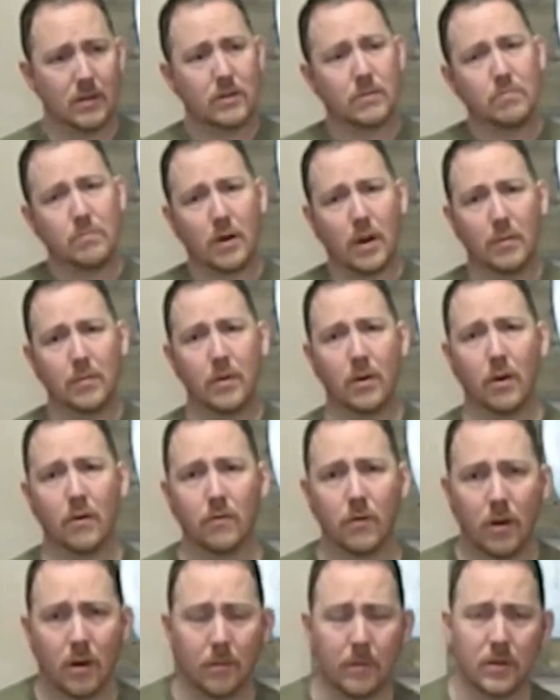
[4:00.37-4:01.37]
probably over
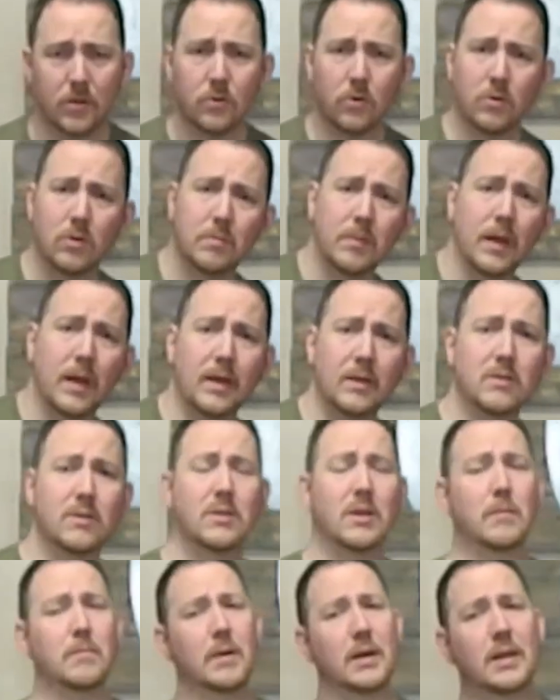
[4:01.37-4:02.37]
on my shoulder blades,
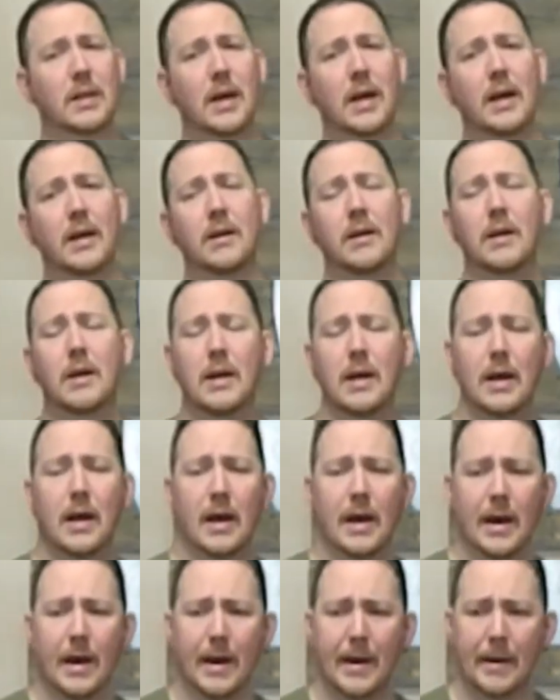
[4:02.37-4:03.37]
something like that.
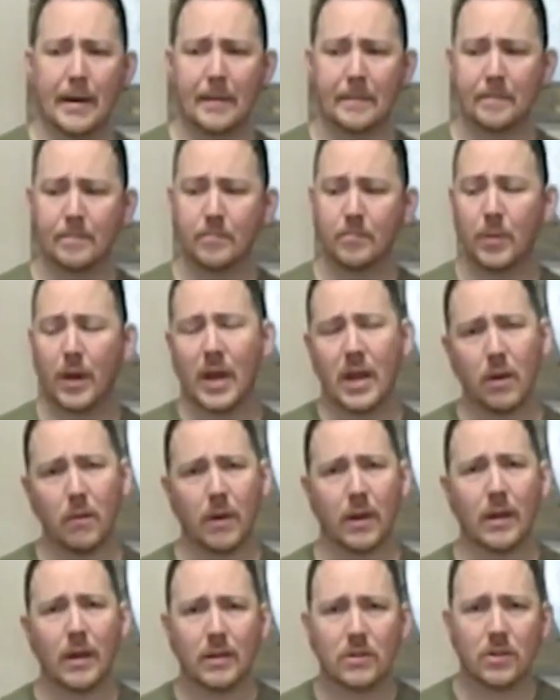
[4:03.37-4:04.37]
But
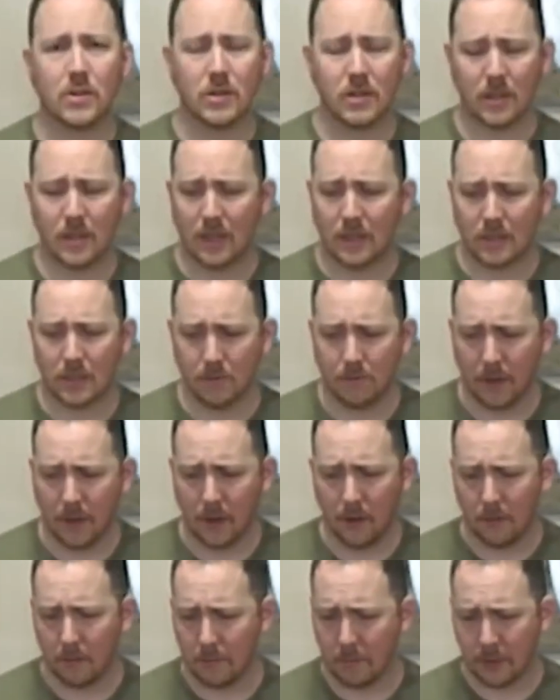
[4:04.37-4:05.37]
anyway, that's my
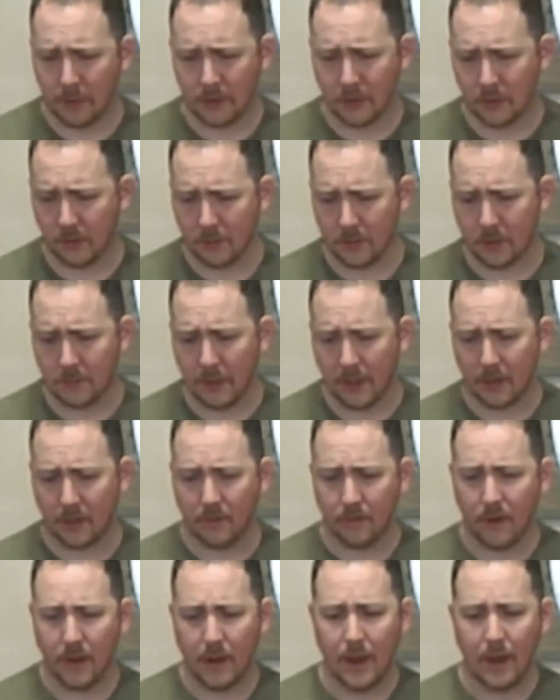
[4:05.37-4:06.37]
own personal perspective.
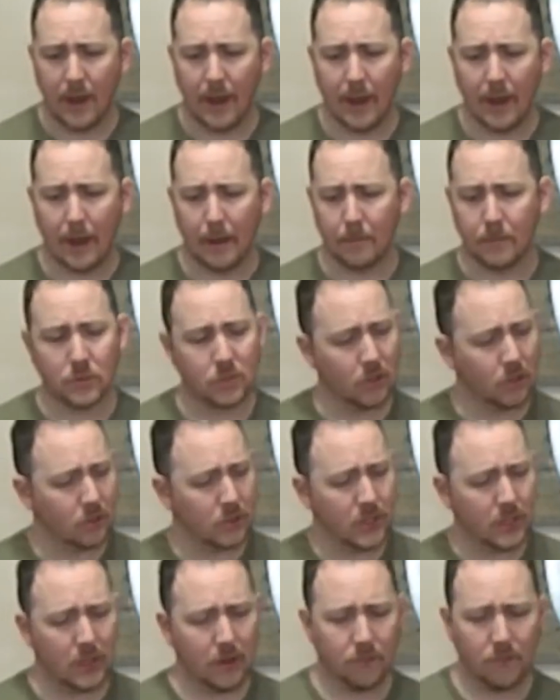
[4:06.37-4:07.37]
So you'll
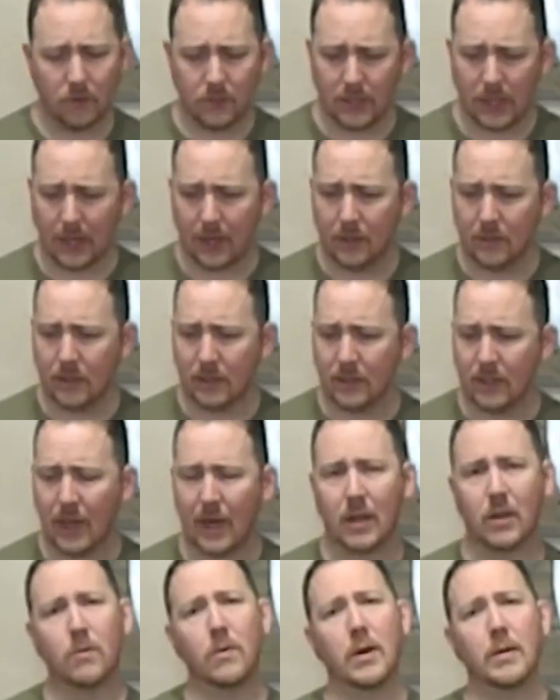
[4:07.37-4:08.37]
see in a few seconds
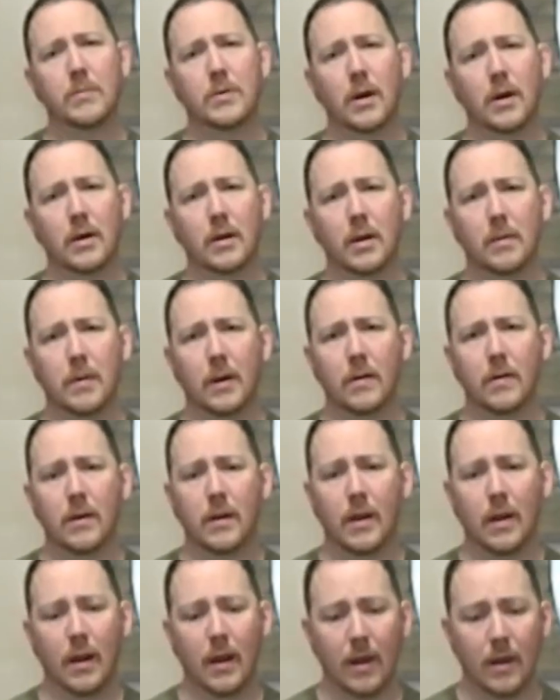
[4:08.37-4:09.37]
exactly what I'm talking about.
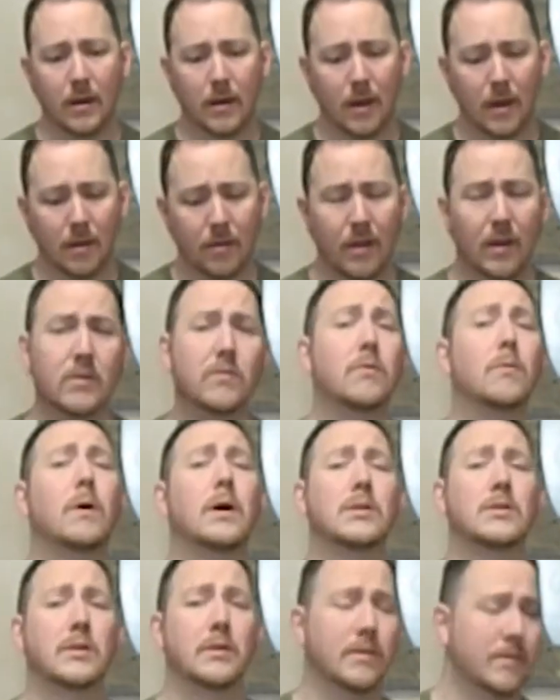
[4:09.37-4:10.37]
And thanks for watching.